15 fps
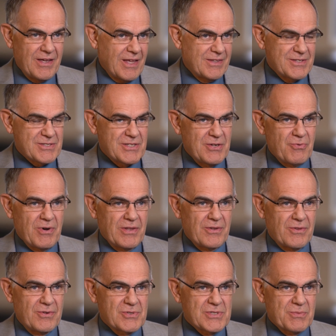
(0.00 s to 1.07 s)
and to see whether
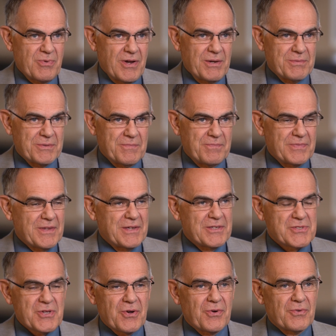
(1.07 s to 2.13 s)
there's a problem.
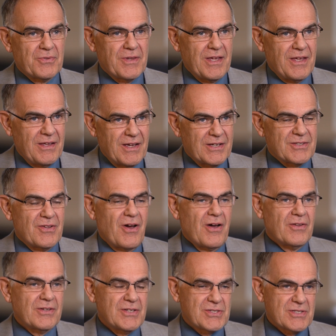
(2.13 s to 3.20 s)
So they
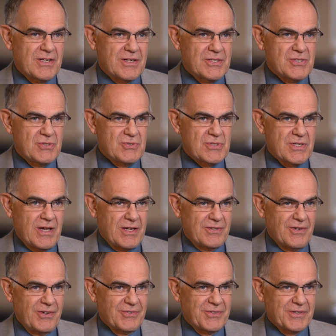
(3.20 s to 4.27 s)
acknowledge that it's used
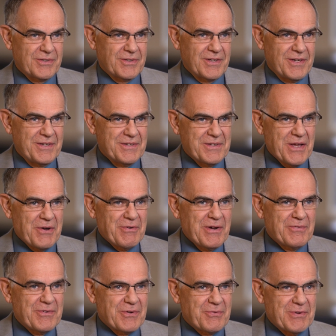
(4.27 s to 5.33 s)
diagnostically.
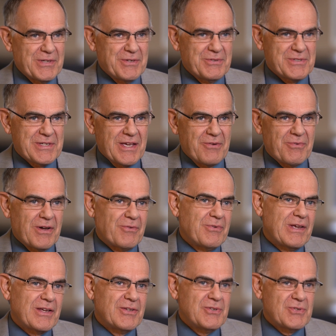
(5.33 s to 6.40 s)
However, when you say, well,
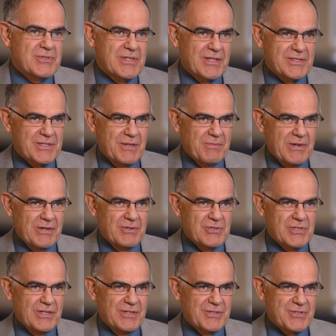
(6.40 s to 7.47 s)
we can use that same
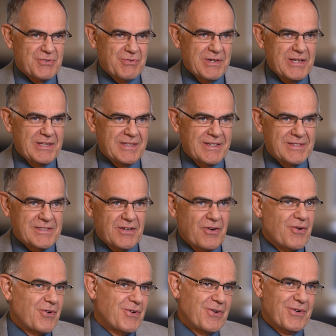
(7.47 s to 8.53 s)
energy to treat, they say,
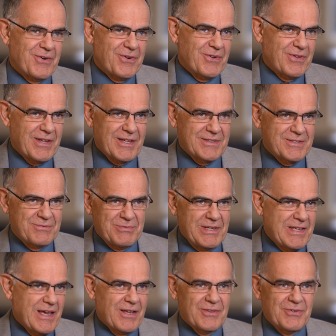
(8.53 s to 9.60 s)
oh, no, we
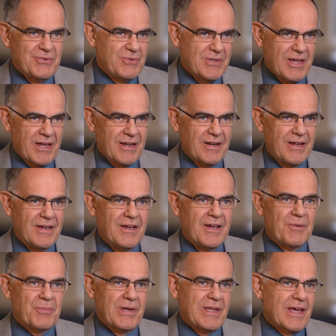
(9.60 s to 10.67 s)
can't do that.
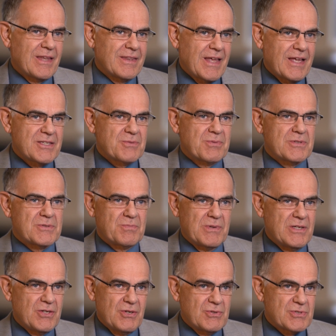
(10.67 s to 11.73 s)
But yet that's what's
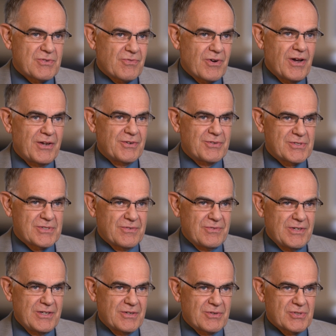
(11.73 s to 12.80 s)
been used for hundreds of
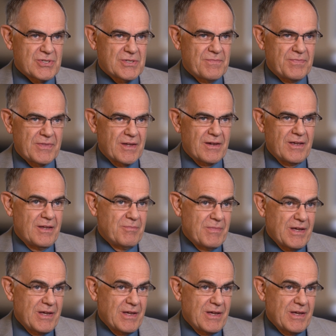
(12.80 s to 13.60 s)
years in